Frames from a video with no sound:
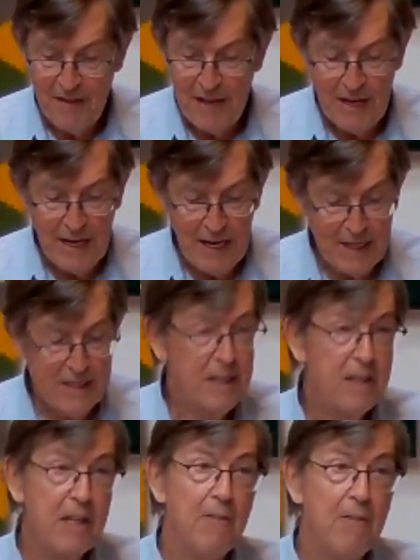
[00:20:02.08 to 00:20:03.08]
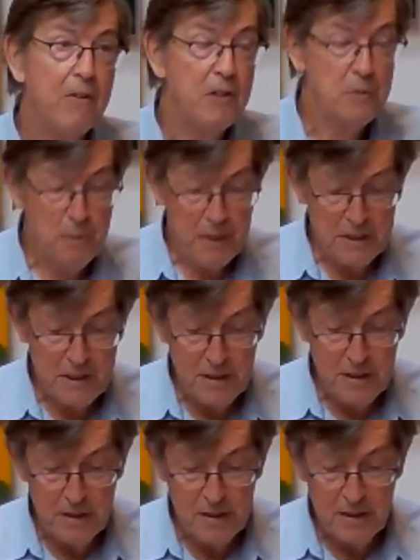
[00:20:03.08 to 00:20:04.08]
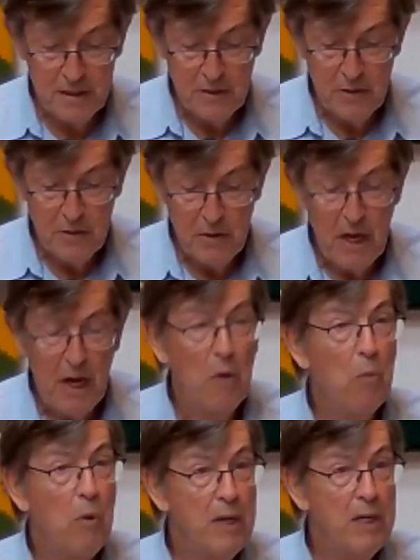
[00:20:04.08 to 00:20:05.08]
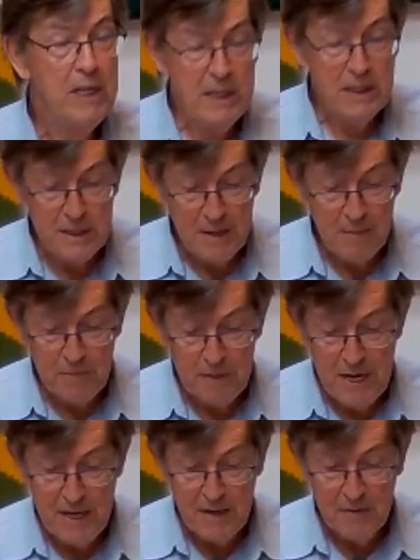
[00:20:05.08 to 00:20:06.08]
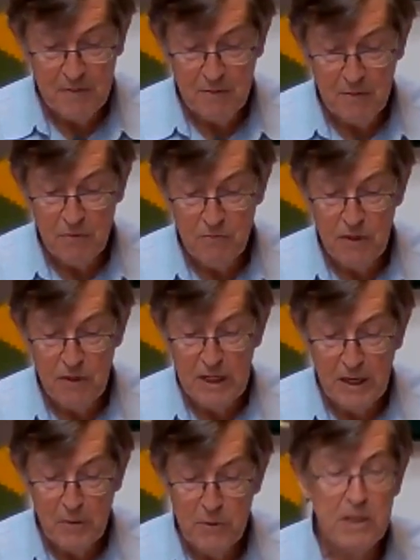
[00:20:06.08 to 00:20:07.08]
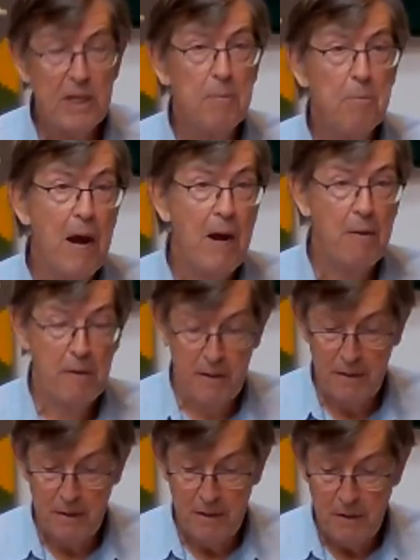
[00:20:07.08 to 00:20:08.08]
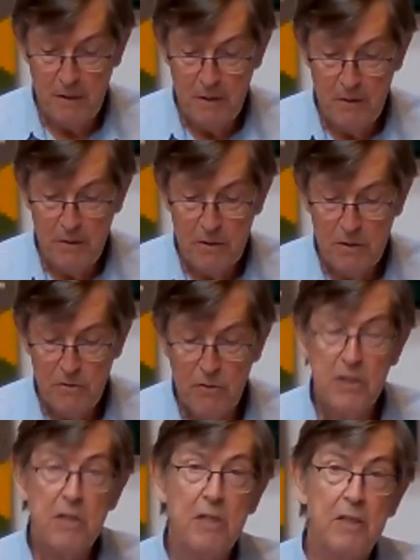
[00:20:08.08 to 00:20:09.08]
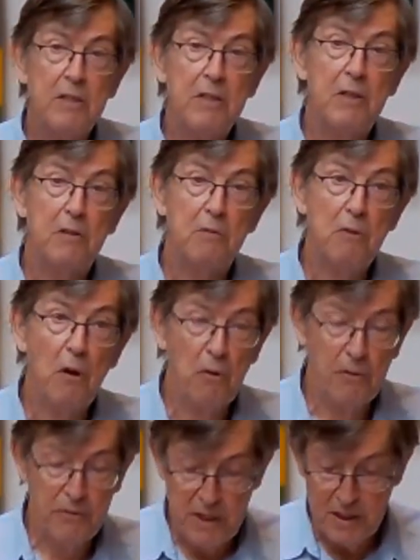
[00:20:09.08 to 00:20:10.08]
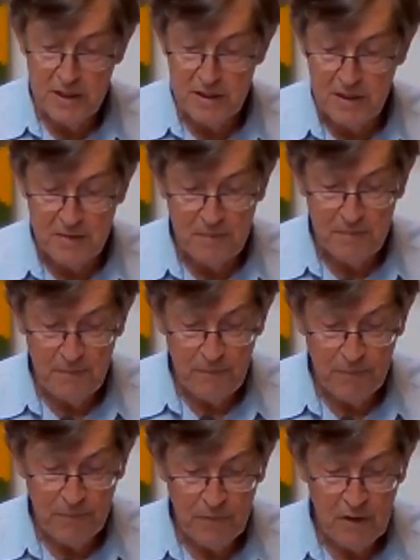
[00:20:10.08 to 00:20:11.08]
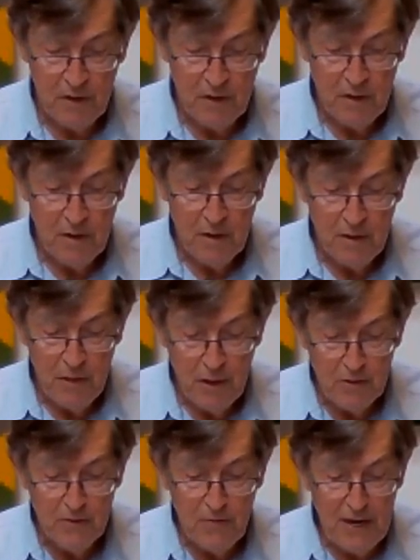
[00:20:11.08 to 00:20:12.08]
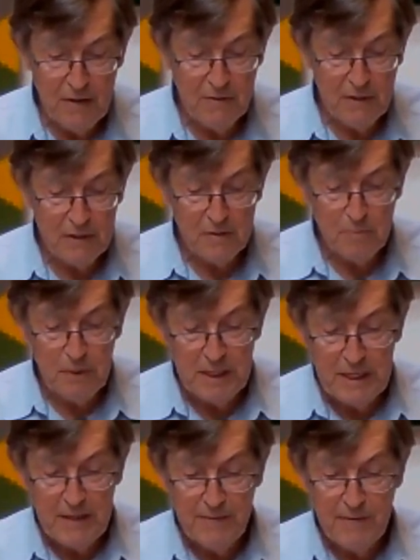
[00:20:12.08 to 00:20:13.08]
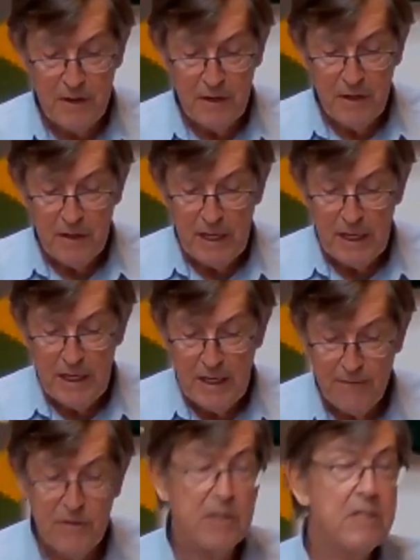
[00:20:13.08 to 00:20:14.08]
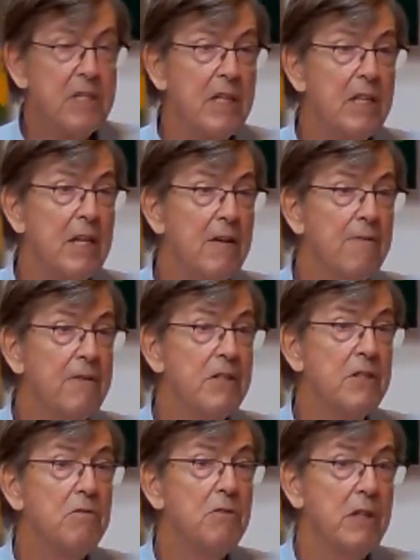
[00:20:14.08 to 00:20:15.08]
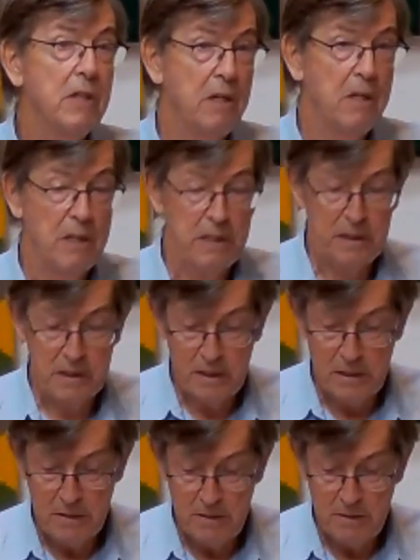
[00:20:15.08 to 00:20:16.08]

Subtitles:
They elected their first president, and he stepped down, relinquishing power to return to the role of citizen, those founders believed they lived to see their vision realized.